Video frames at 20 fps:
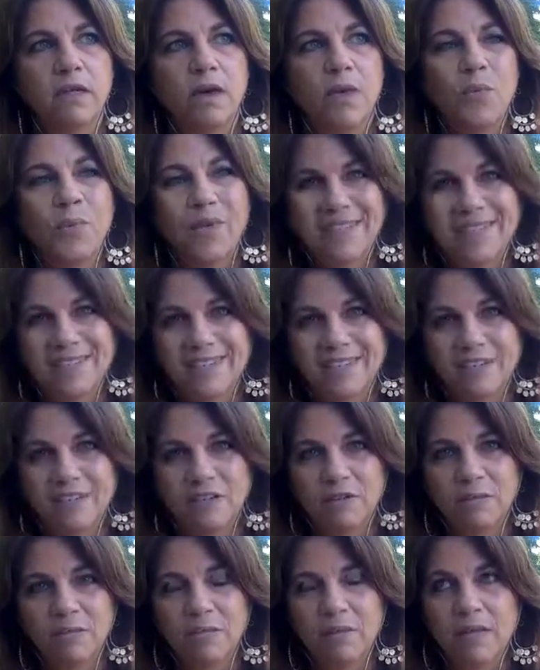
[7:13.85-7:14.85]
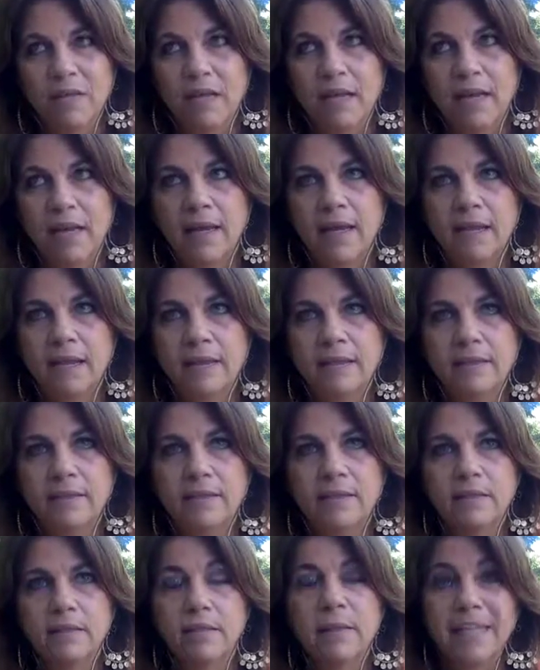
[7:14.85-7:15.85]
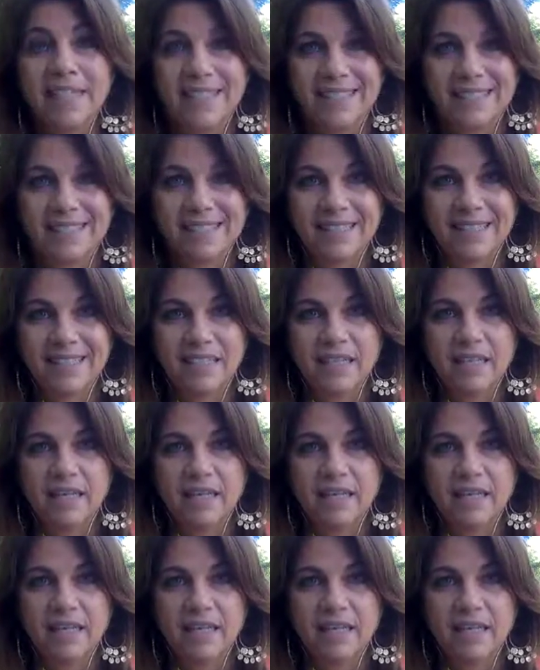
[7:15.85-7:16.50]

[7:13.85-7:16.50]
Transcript: wisdom, and peace.